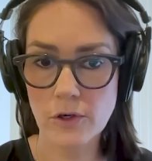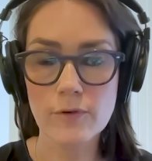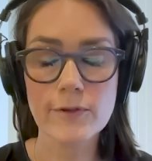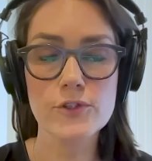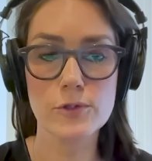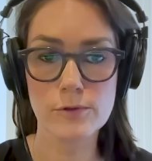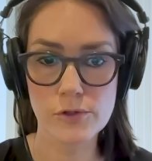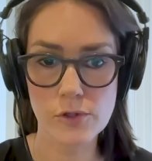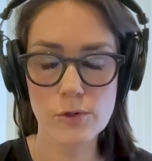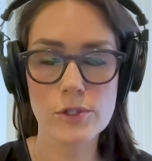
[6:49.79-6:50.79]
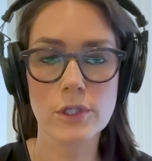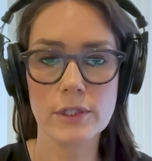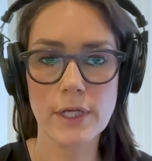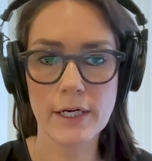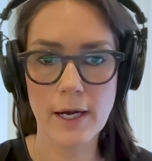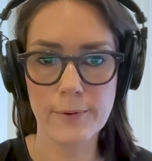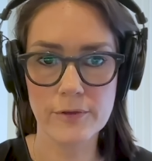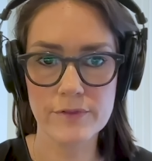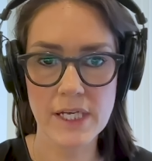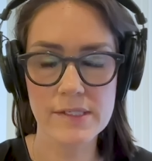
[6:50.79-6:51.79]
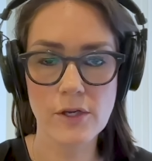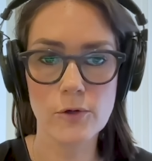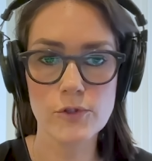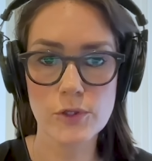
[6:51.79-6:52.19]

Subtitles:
over Truth Social a couple of days ago.